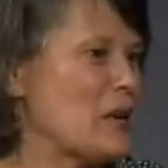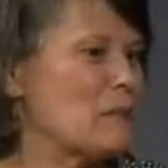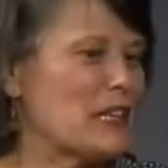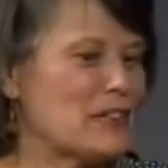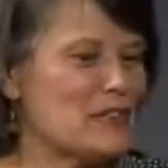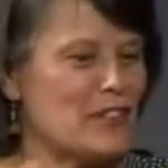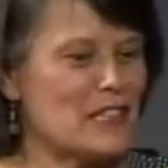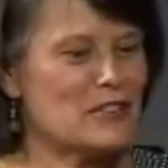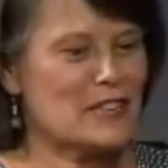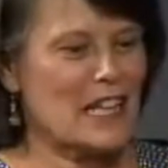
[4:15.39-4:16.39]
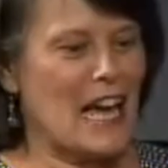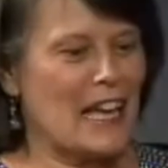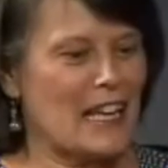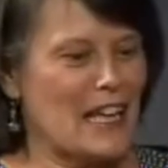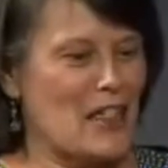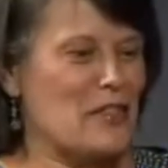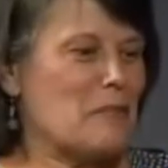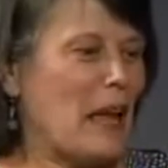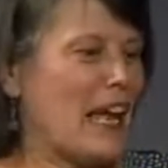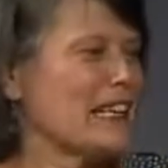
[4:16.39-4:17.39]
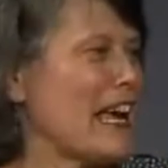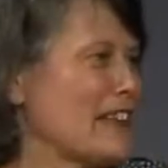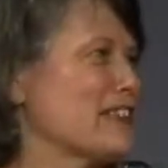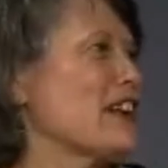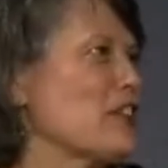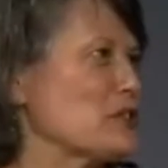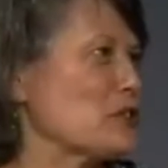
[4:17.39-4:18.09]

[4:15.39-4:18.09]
But it feels like the paint has another